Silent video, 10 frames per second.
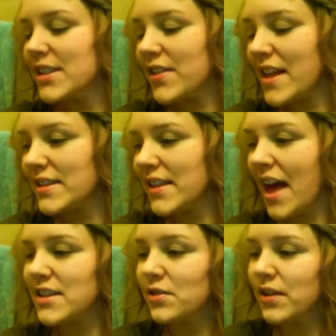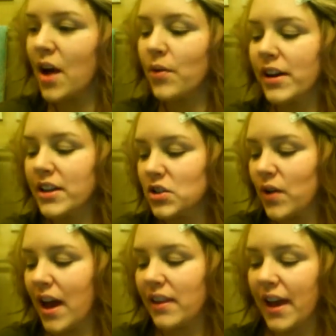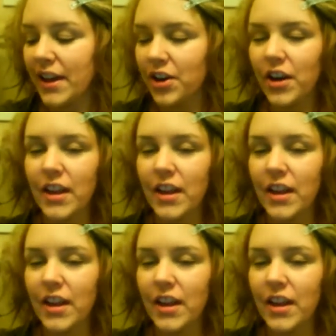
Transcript: So that's that. So now we're going to do eyeliner,